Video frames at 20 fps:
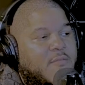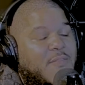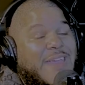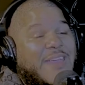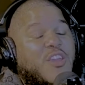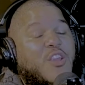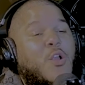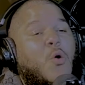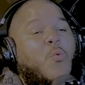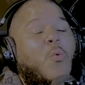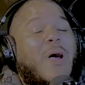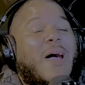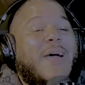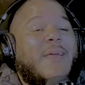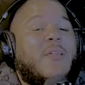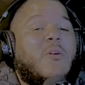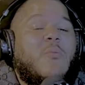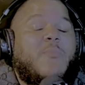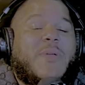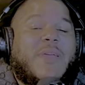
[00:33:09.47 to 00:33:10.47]
You know why,
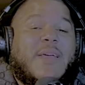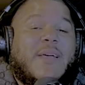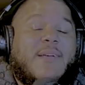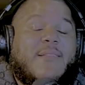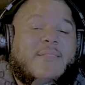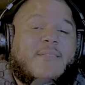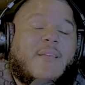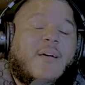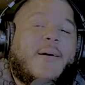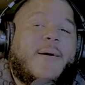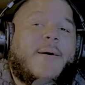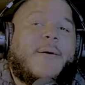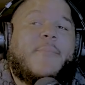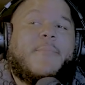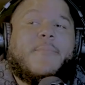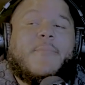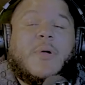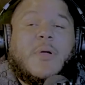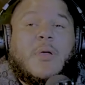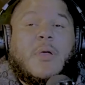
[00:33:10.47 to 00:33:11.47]
though? Because
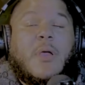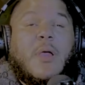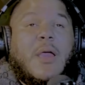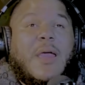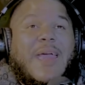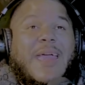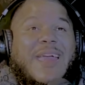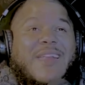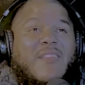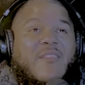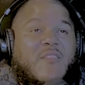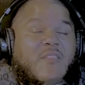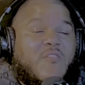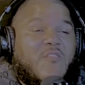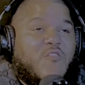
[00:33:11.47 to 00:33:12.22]
it's